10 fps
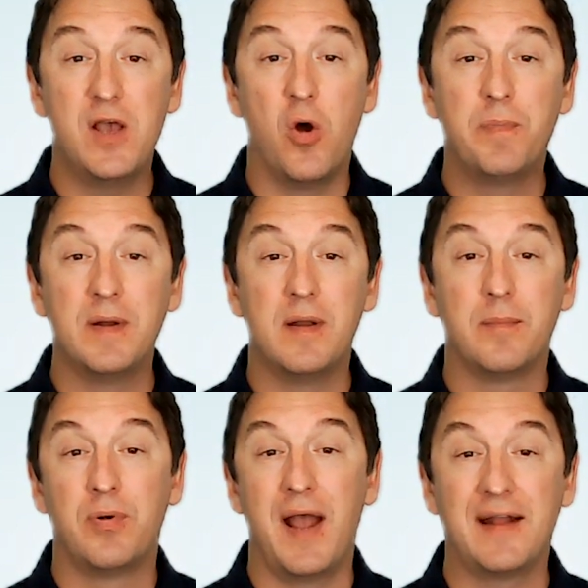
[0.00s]
the open
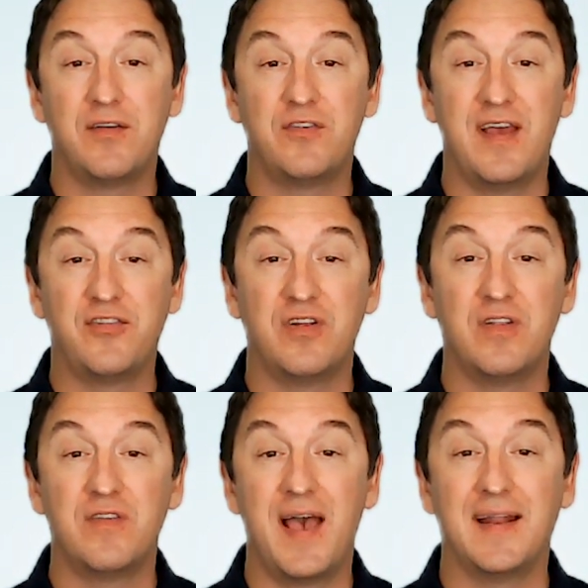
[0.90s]
practice
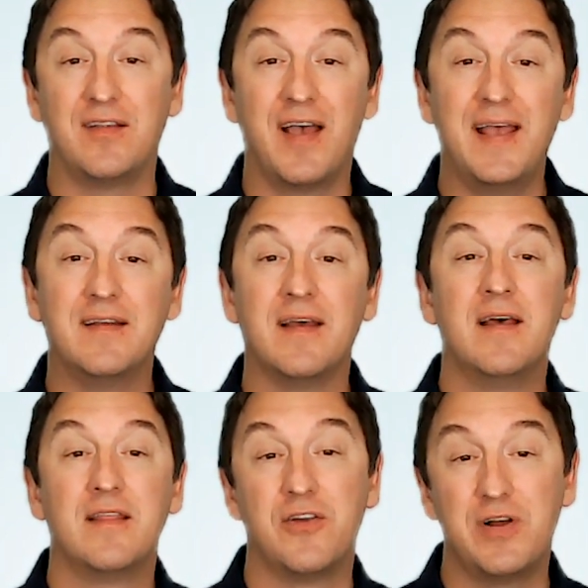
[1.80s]
sessions at a tight
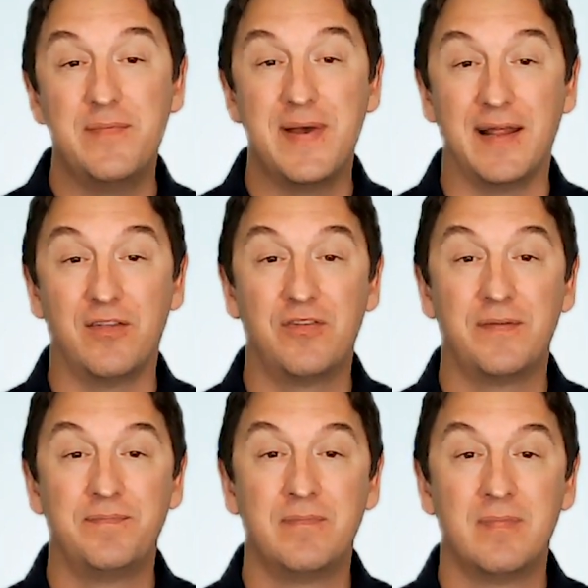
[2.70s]
30
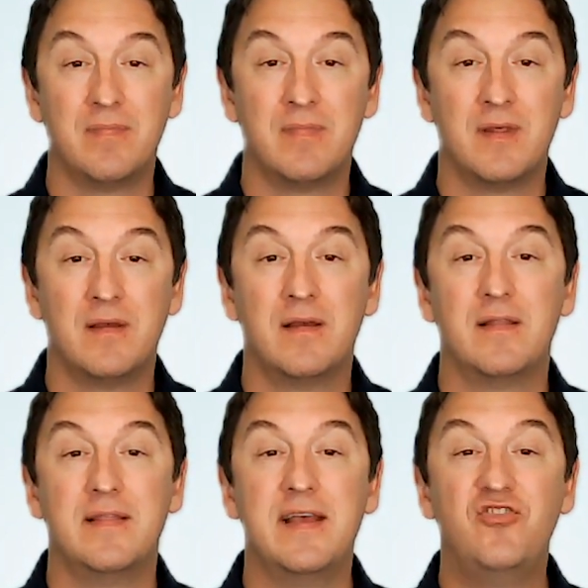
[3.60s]
minutes.
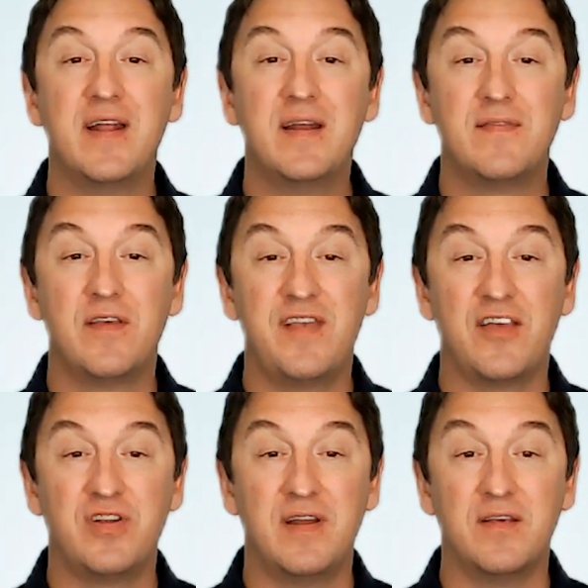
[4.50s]
The agenda of the
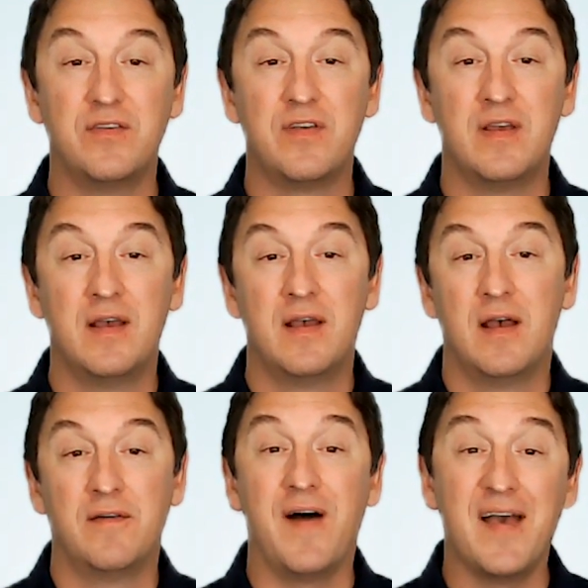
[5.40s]
session is
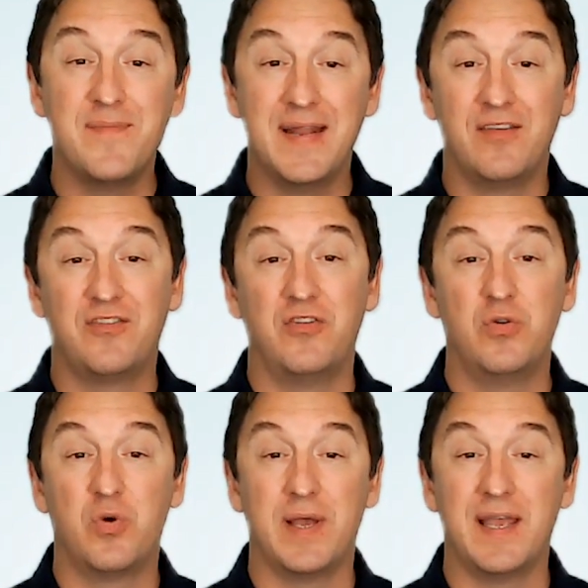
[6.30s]
5 minutes to
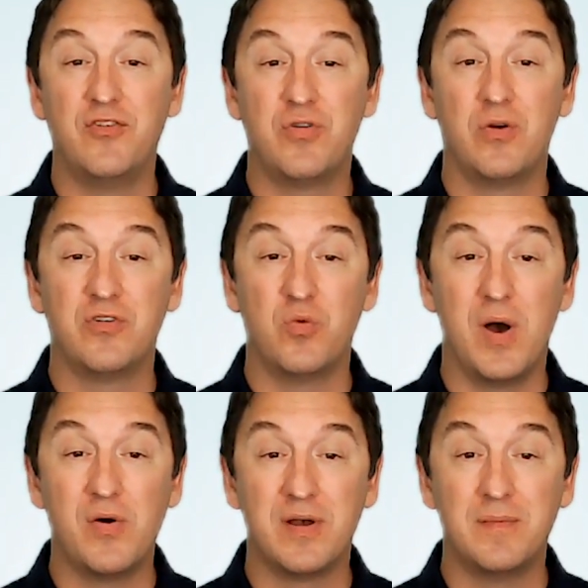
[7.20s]
do quick intros and
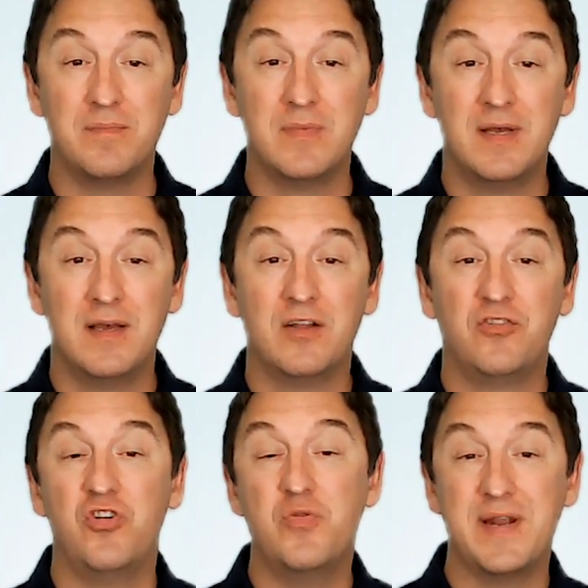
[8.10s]
welcome,
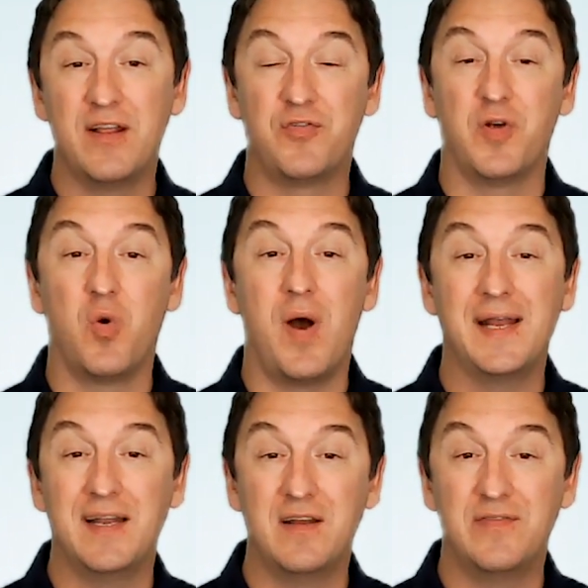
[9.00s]
2 minutes for
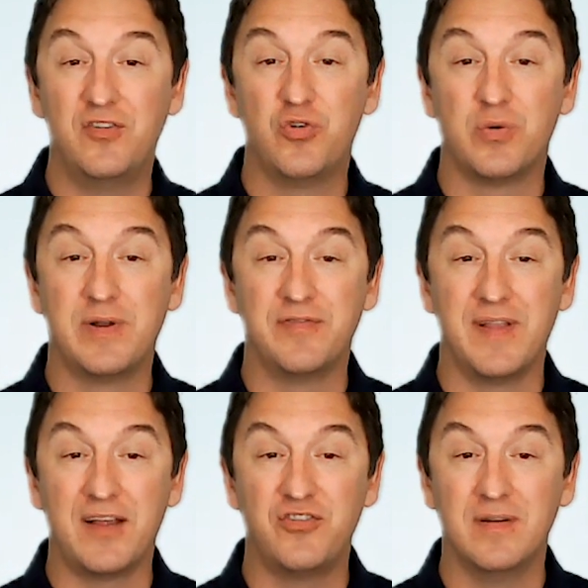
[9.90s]
quiet individual
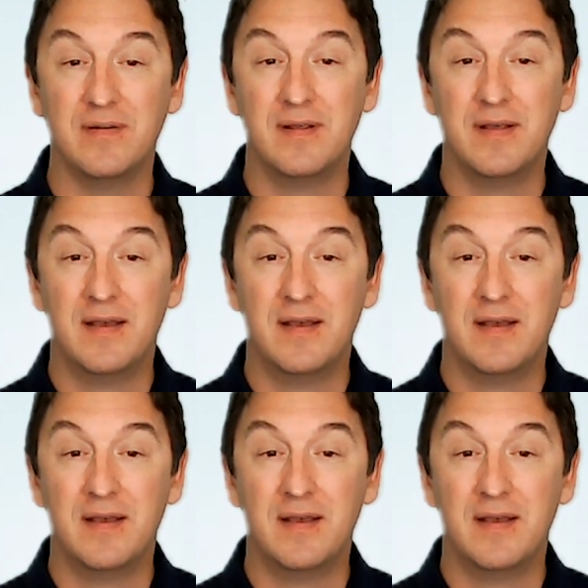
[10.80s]
reflection.